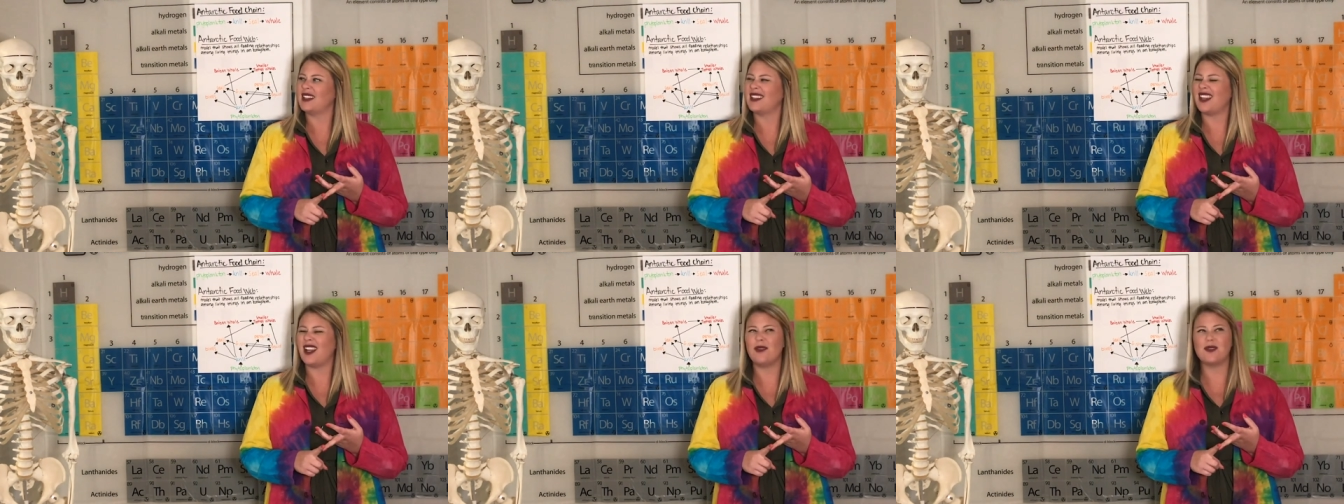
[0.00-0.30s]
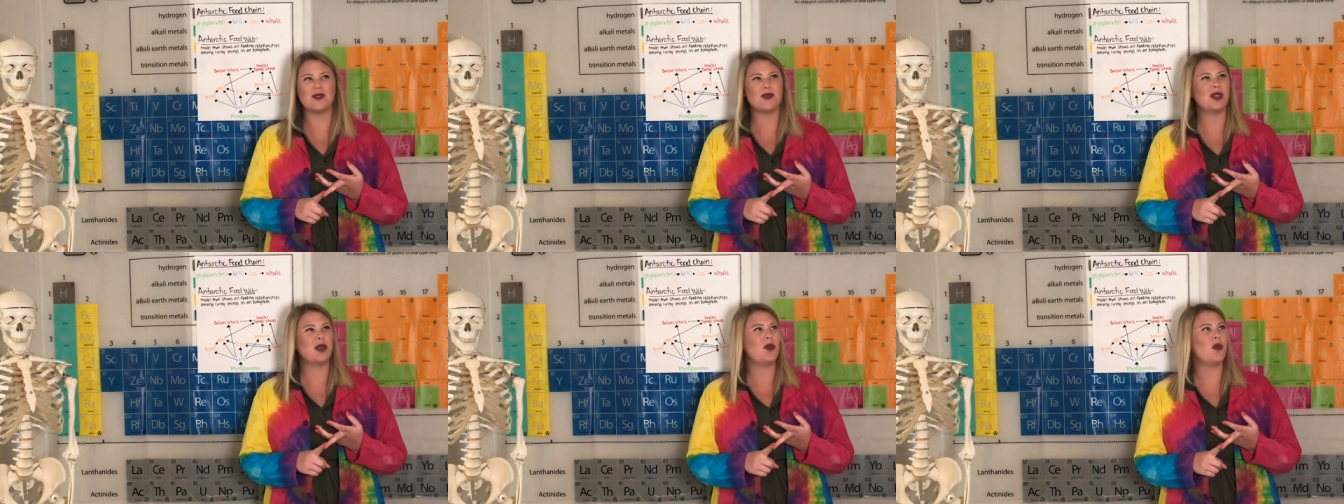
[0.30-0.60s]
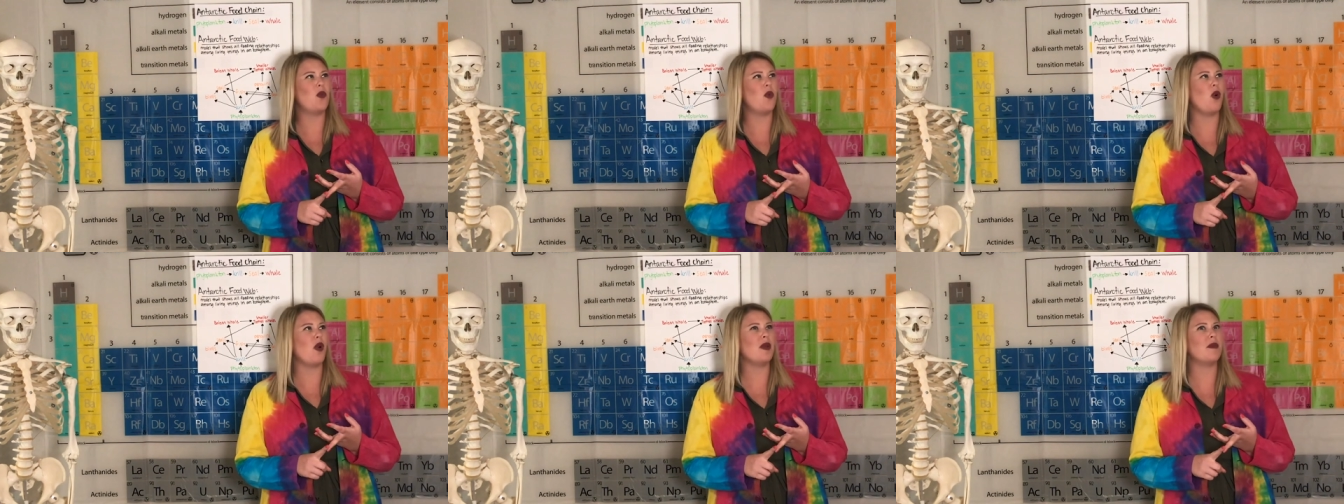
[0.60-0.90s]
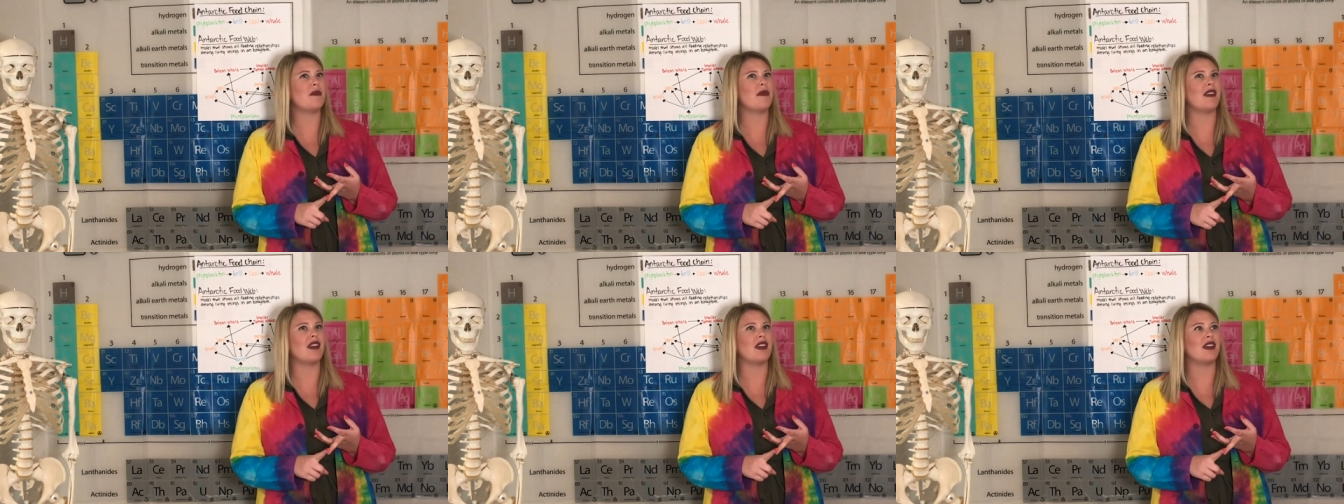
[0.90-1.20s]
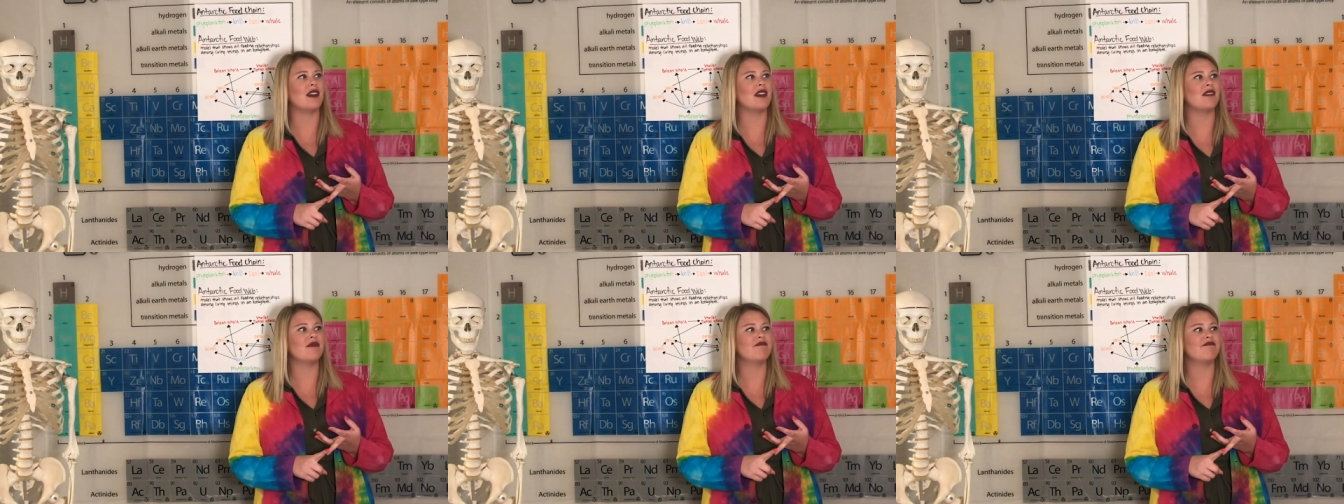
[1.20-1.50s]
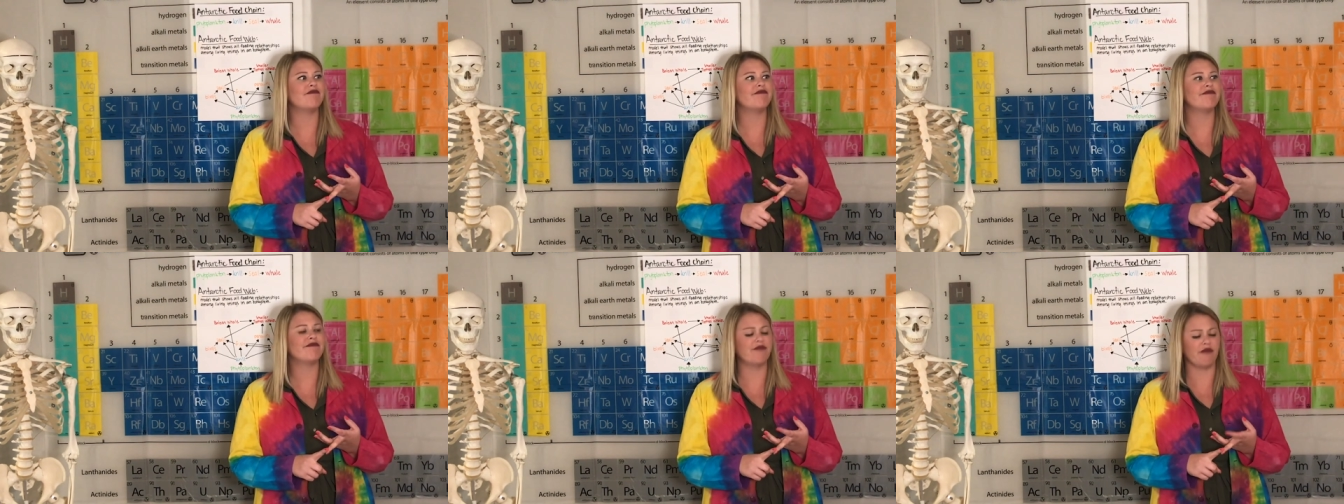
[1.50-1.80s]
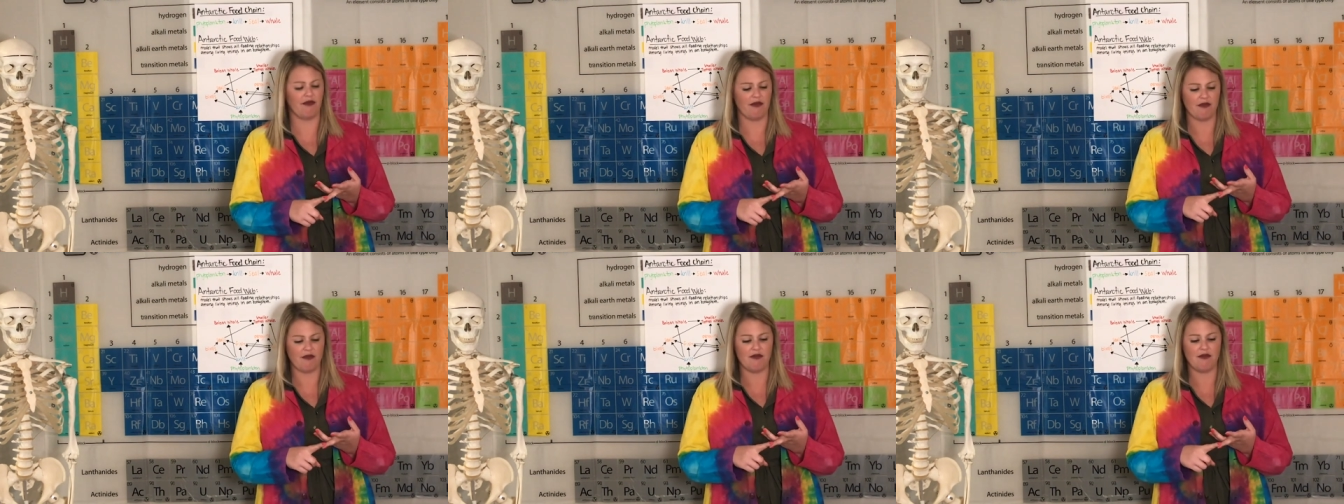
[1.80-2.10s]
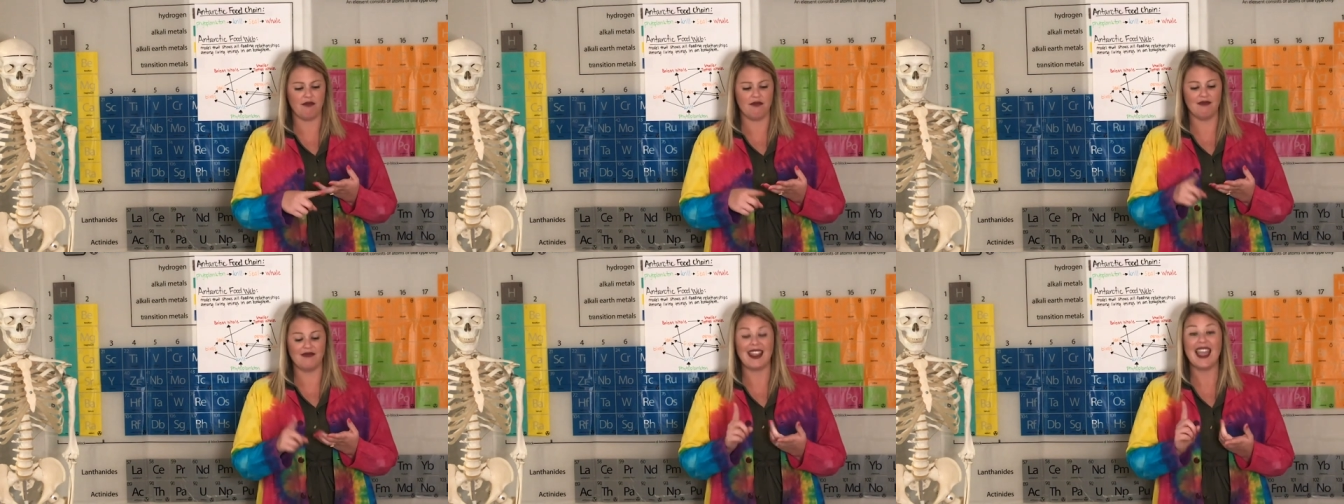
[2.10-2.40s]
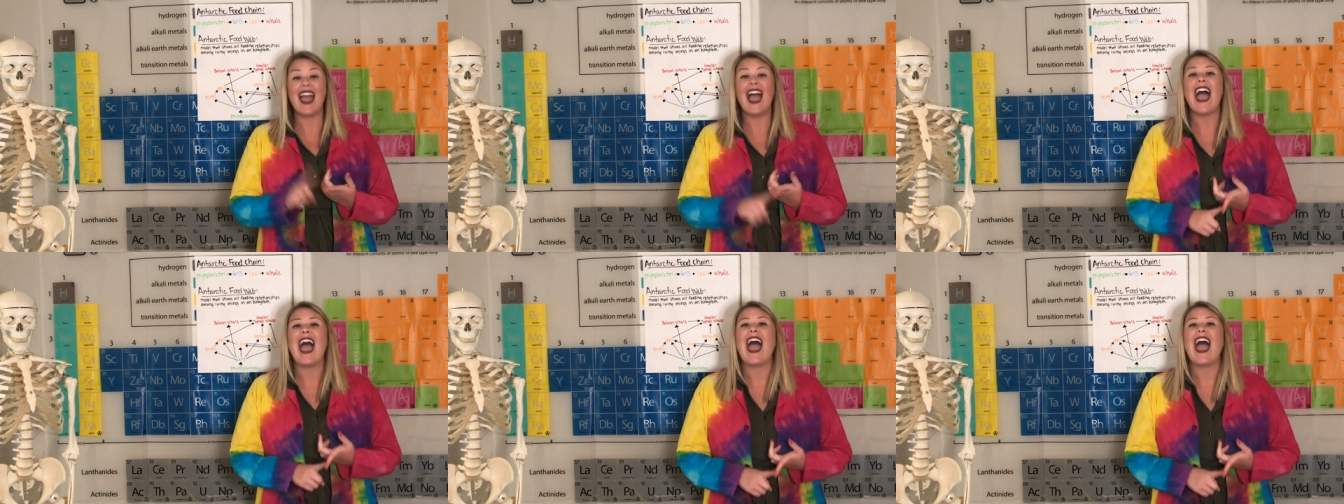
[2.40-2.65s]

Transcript: That was really warm there.